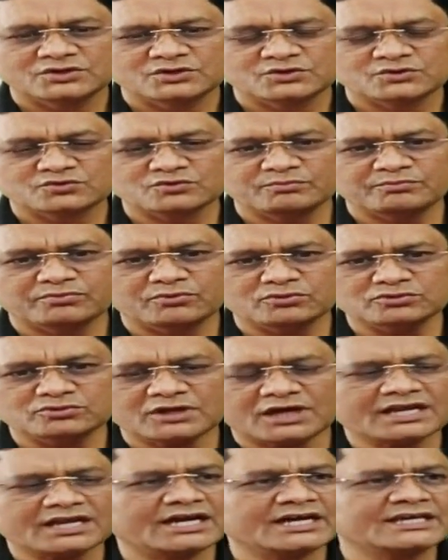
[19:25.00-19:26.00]
So both
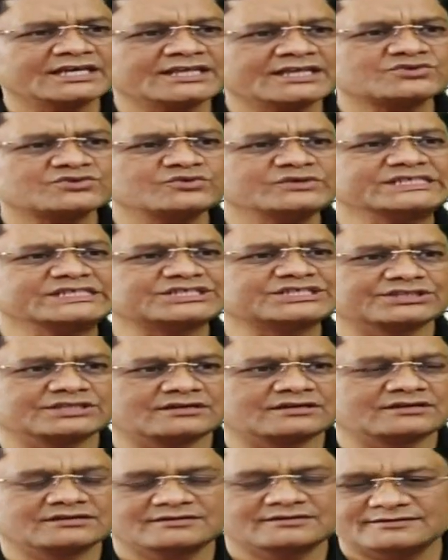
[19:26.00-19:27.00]
are against to each
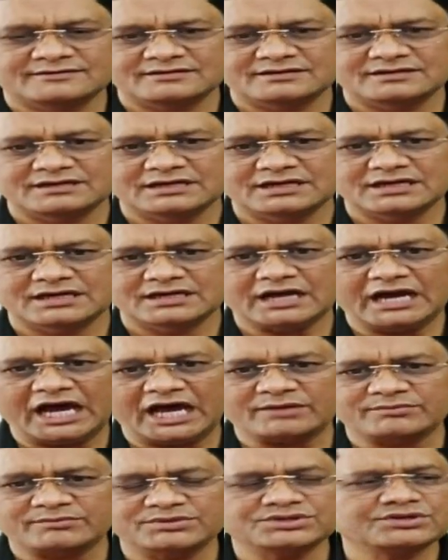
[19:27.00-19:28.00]
other.
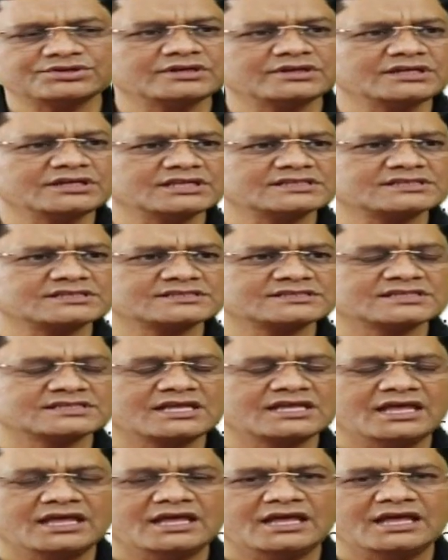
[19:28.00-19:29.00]
Arbitrariness
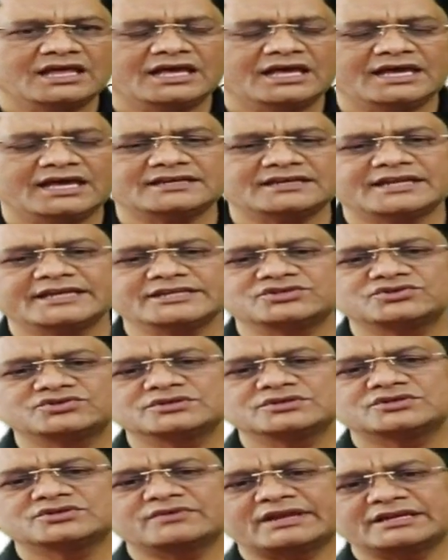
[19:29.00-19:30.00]
and right to
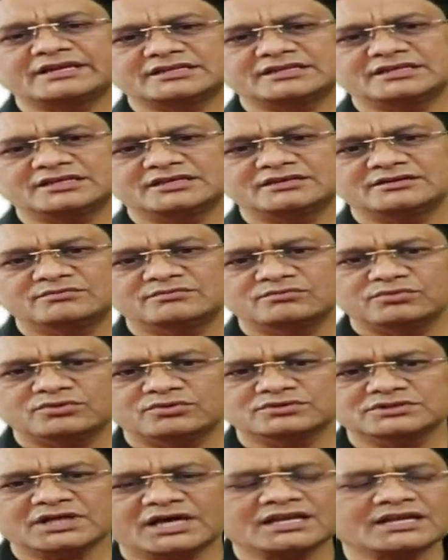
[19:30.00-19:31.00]
equality.
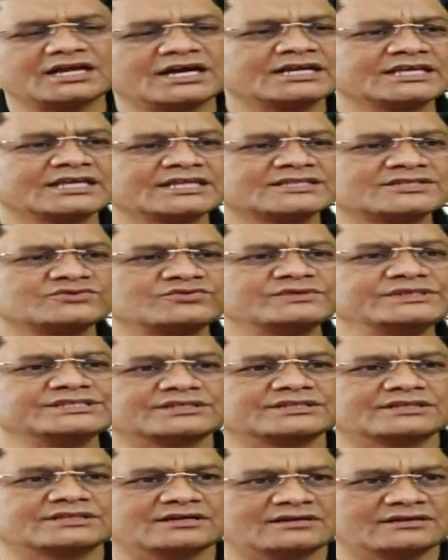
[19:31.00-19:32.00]
Both are against to each
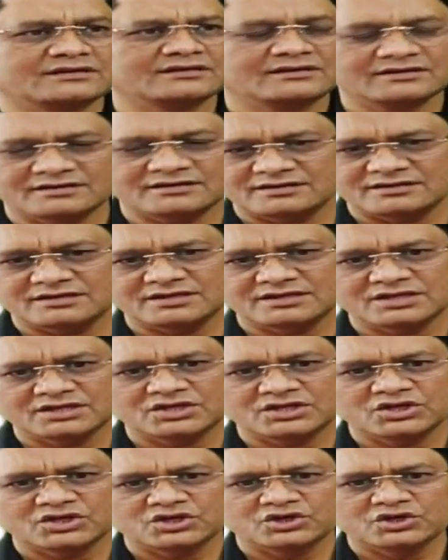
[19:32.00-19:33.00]
other.
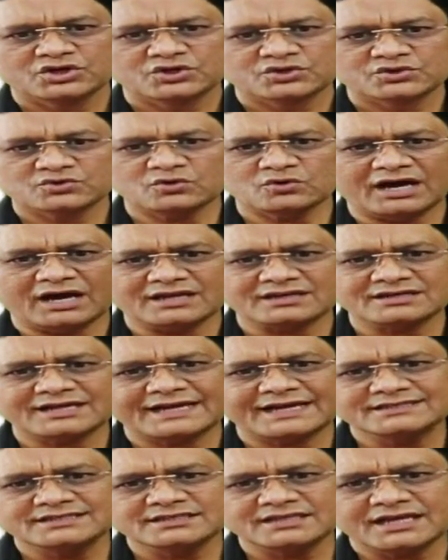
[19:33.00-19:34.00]
So
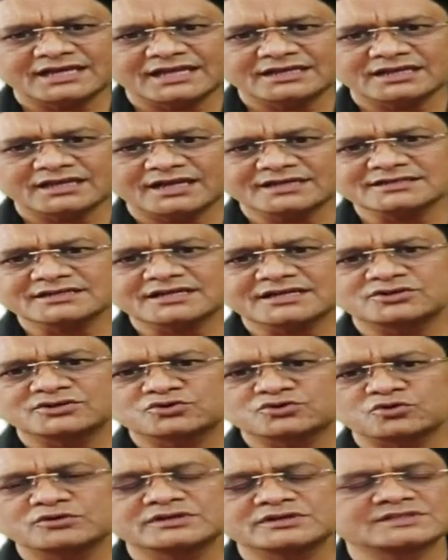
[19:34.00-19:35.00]
unguided and
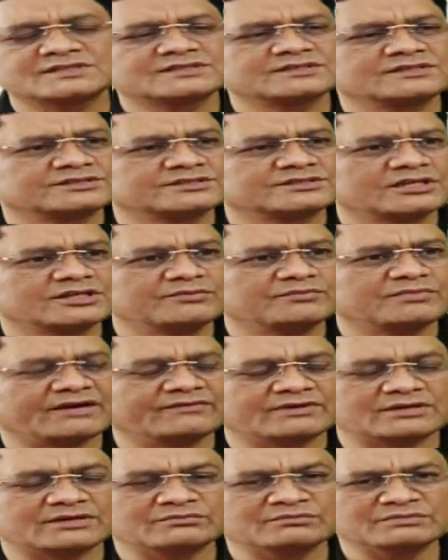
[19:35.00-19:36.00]
uncontrolled discretionary
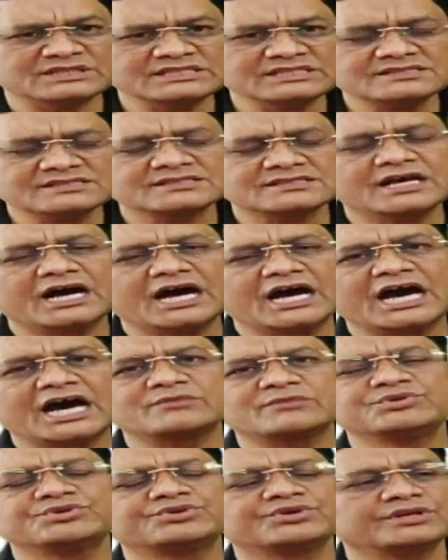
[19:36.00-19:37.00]
power means
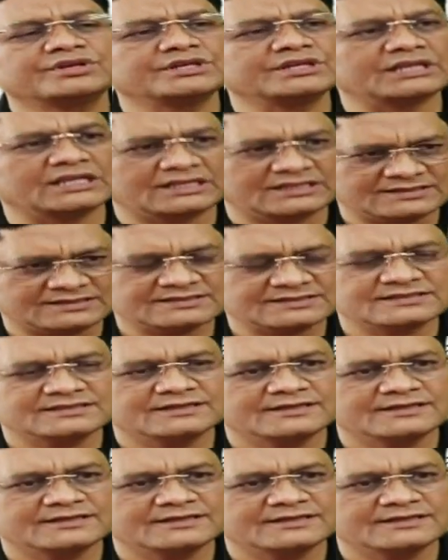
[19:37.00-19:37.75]
arbitrariness.